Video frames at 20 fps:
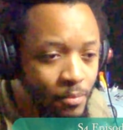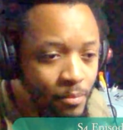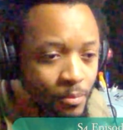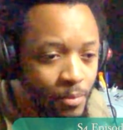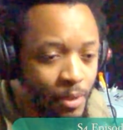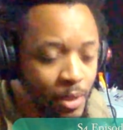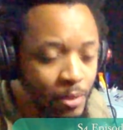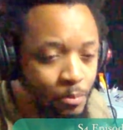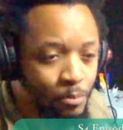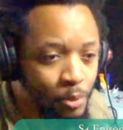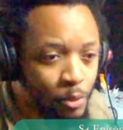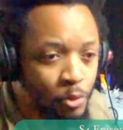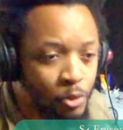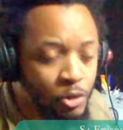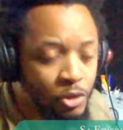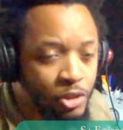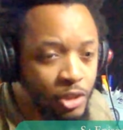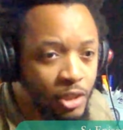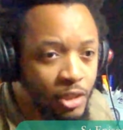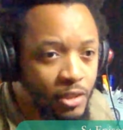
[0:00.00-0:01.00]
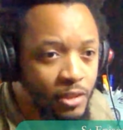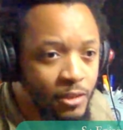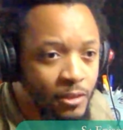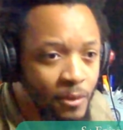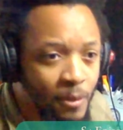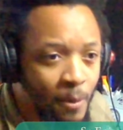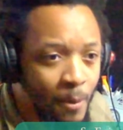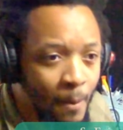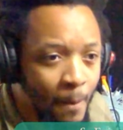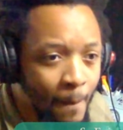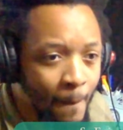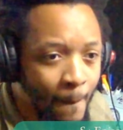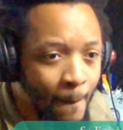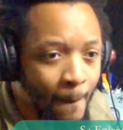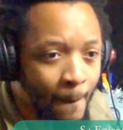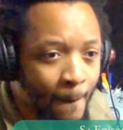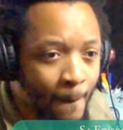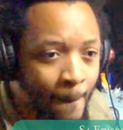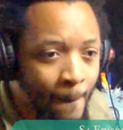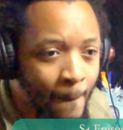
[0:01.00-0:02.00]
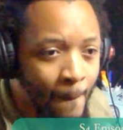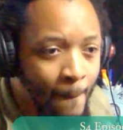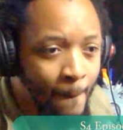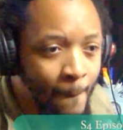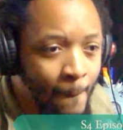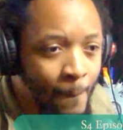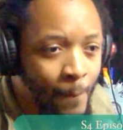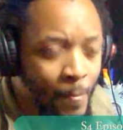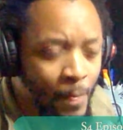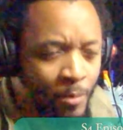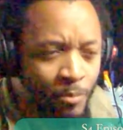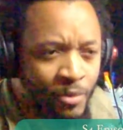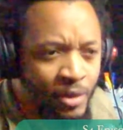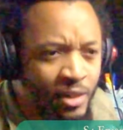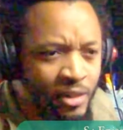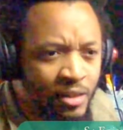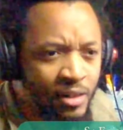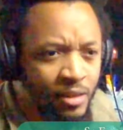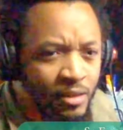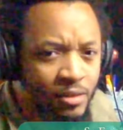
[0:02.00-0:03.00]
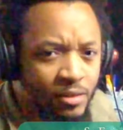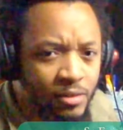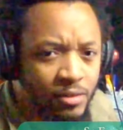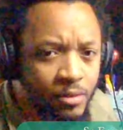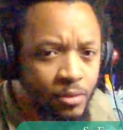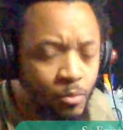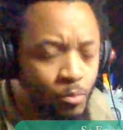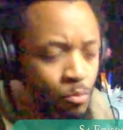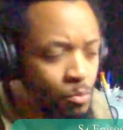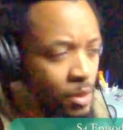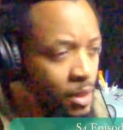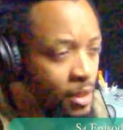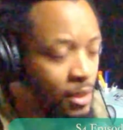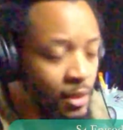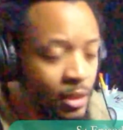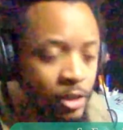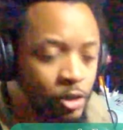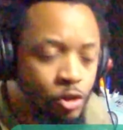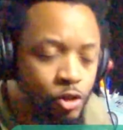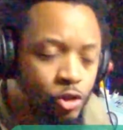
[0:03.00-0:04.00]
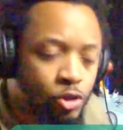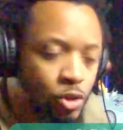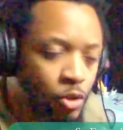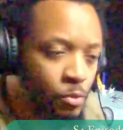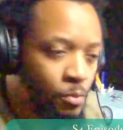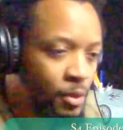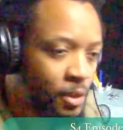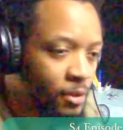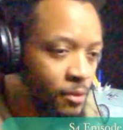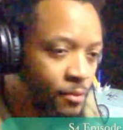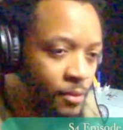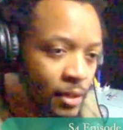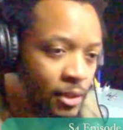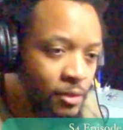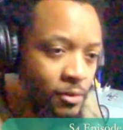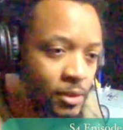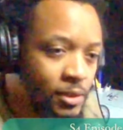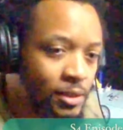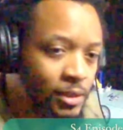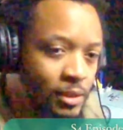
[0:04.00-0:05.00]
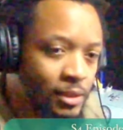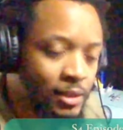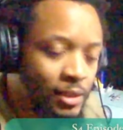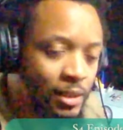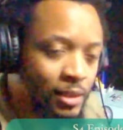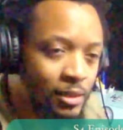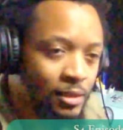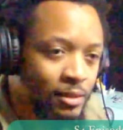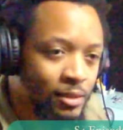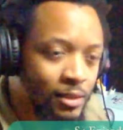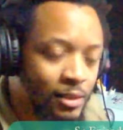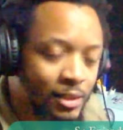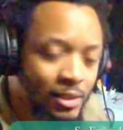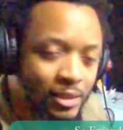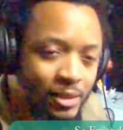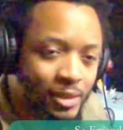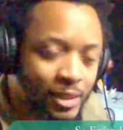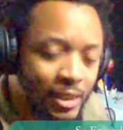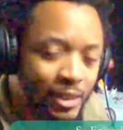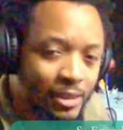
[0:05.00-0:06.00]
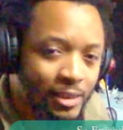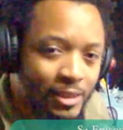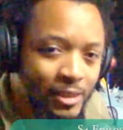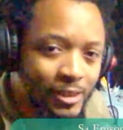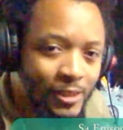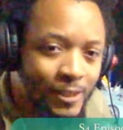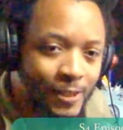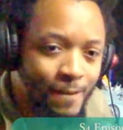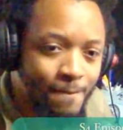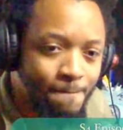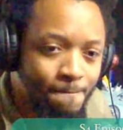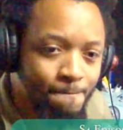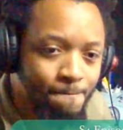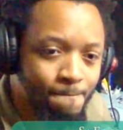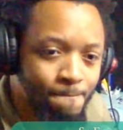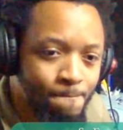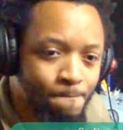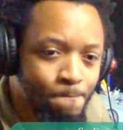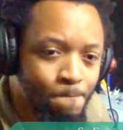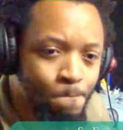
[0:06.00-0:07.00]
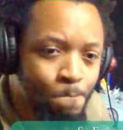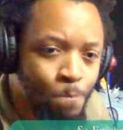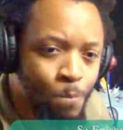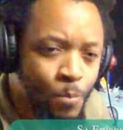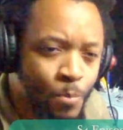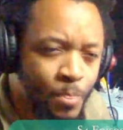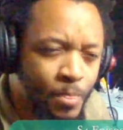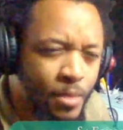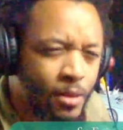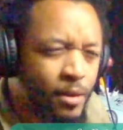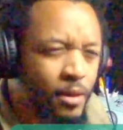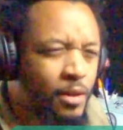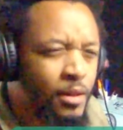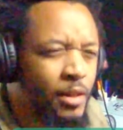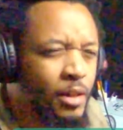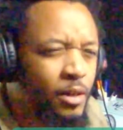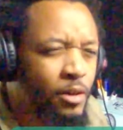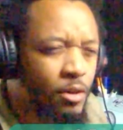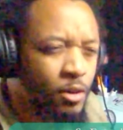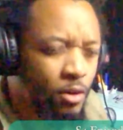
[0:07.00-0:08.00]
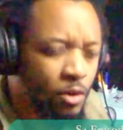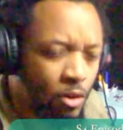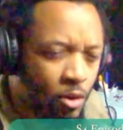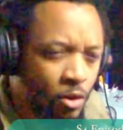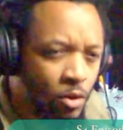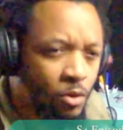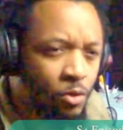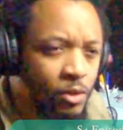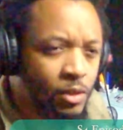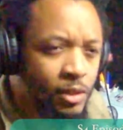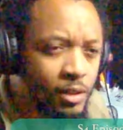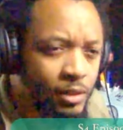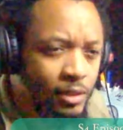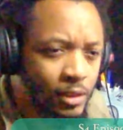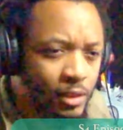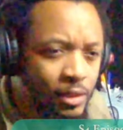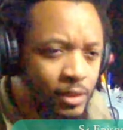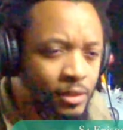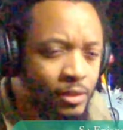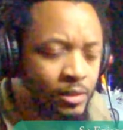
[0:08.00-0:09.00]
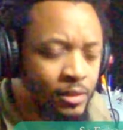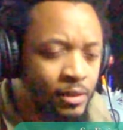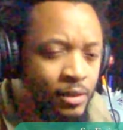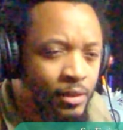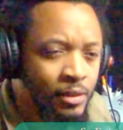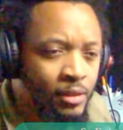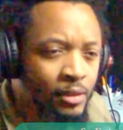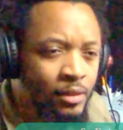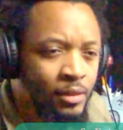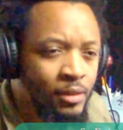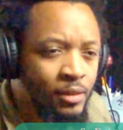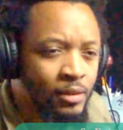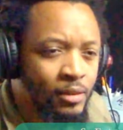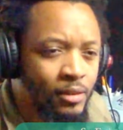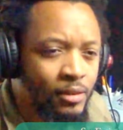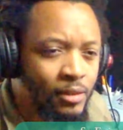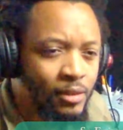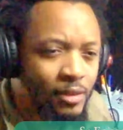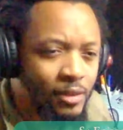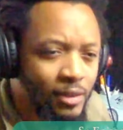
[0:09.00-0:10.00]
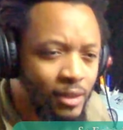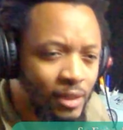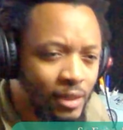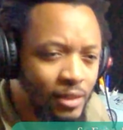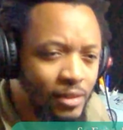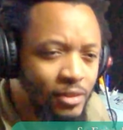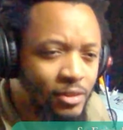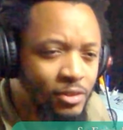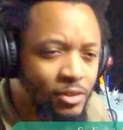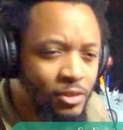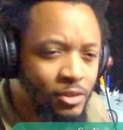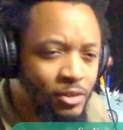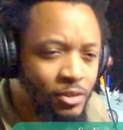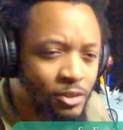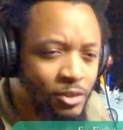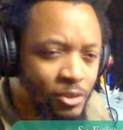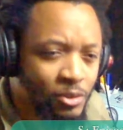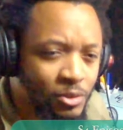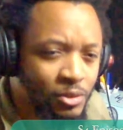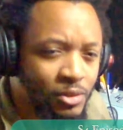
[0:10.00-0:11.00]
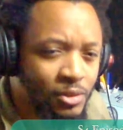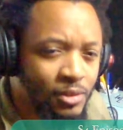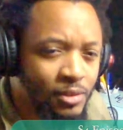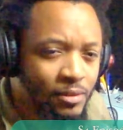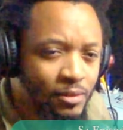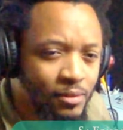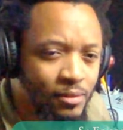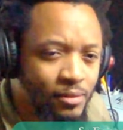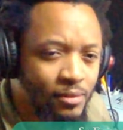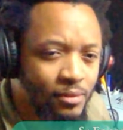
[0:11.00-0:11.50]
Pete Buttigieg, and many others. There's so many veterans inside DC, and they're all against the Constitution.